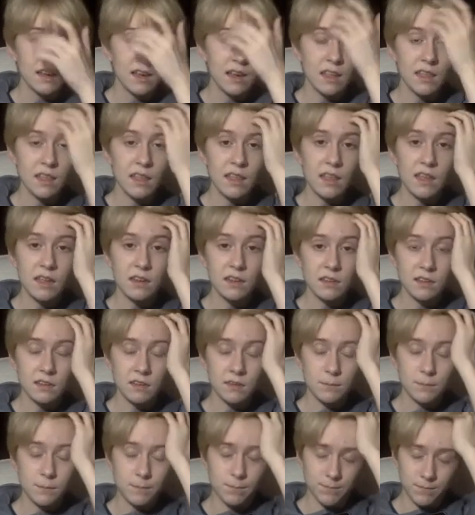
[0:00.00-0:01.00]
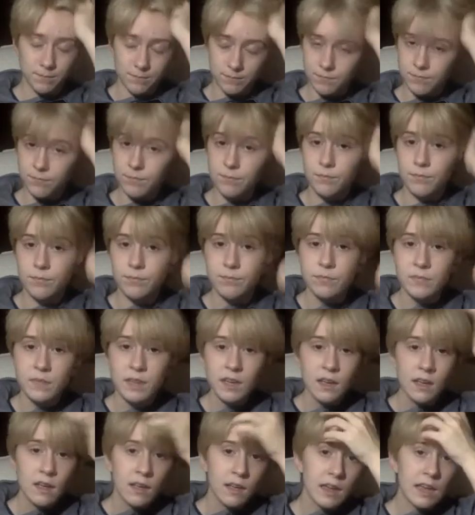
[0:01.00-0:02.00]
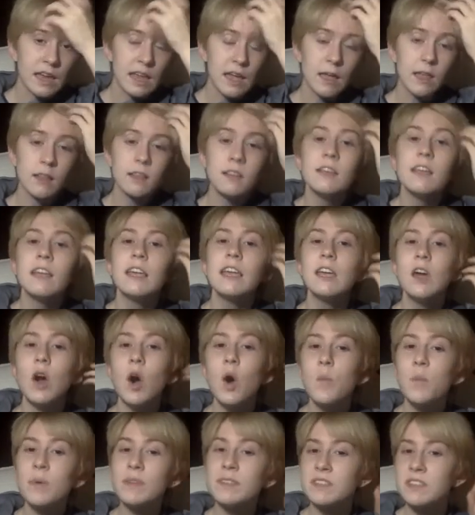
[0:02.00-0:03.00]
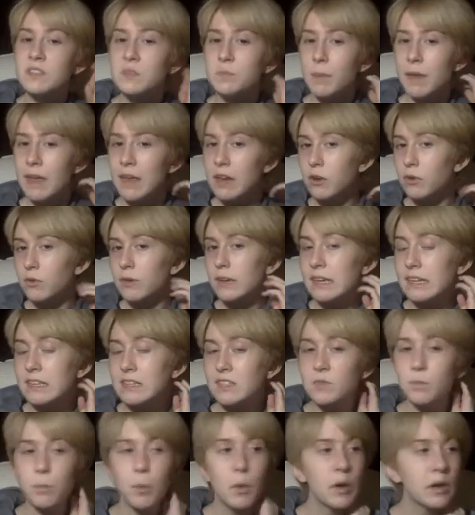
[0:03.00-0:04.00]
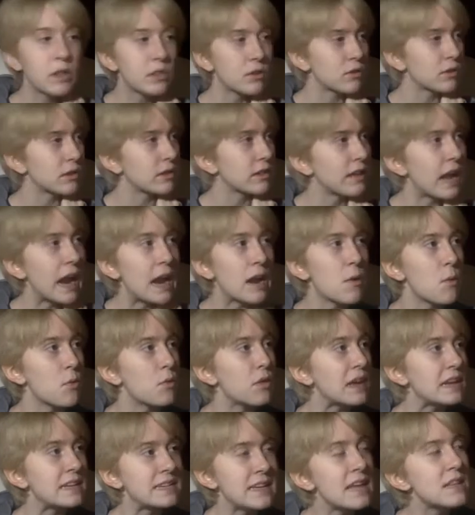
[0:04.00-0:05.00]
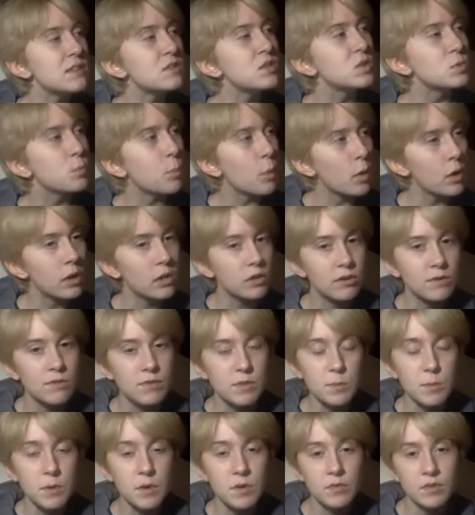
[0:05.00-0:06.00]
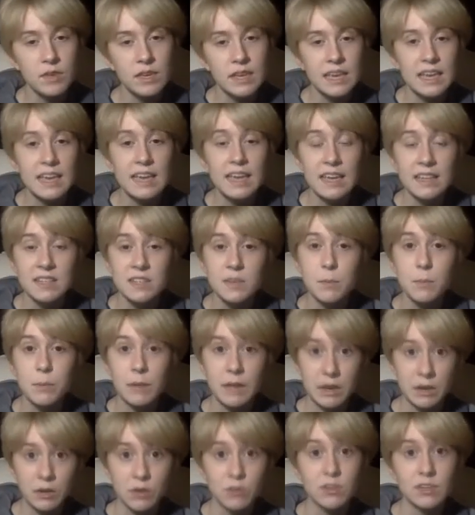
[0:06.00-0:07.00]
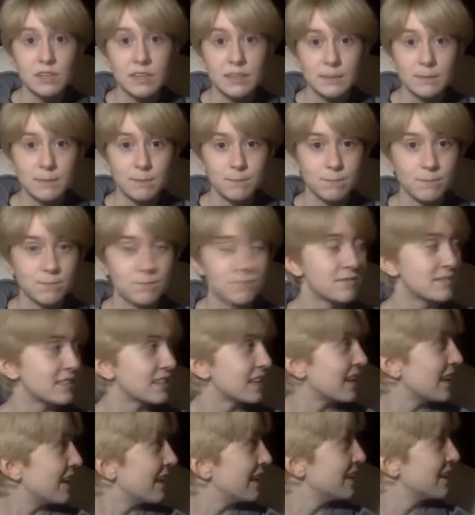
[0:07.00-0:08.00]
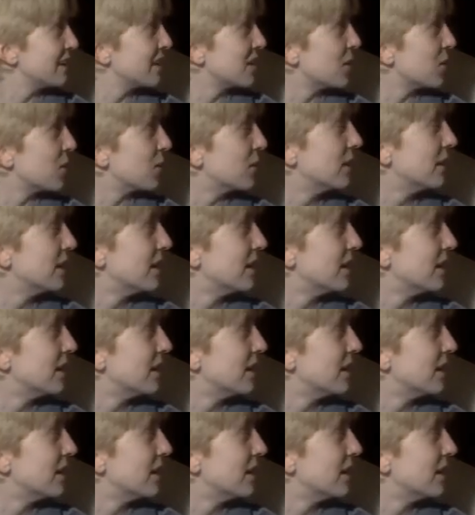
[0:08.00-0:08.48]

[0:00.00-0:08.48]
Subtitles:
and then he opens his bakery. Spoiler, I know, the intense spoiler of the movie, he gets a bakery. I know.